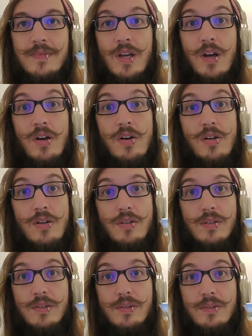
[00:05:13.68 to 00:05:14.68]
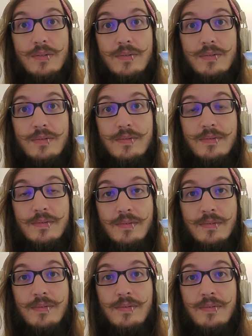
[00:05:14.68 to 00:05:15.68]
Oh,
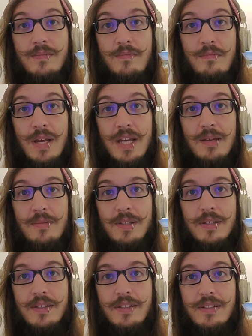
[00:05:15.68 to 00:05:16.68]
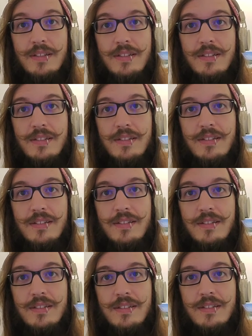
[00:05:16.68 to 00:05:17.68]
maybe.
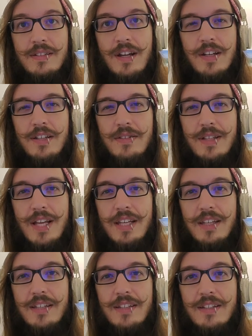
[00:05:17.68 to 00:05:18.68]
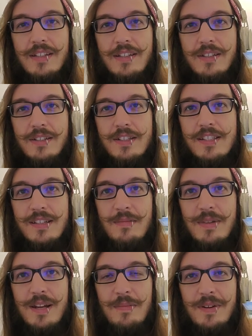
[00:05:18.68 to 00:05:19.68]
Are you like looking
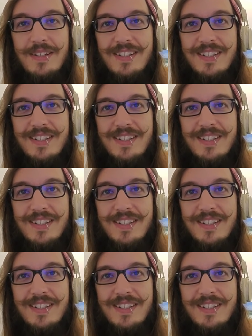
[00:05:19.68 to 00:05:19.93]
something up on your